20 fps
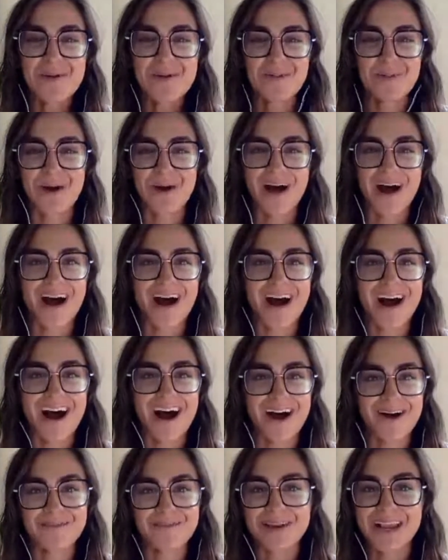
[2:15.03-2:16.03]
But
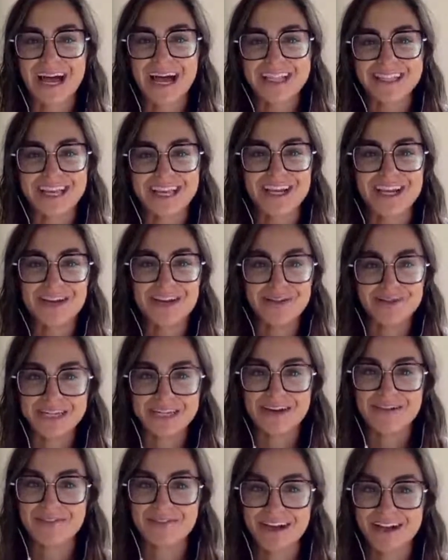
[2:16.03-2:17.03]
I'm glad that you
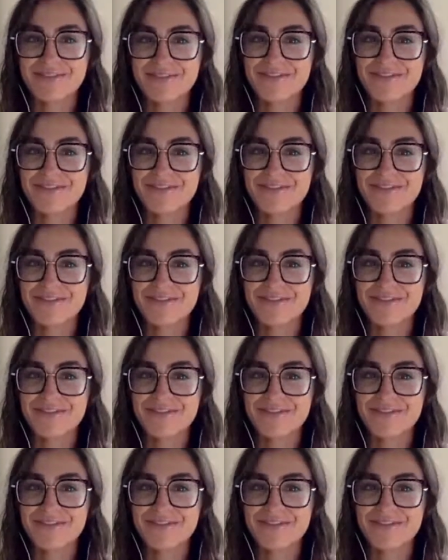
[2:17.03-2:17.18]
definitely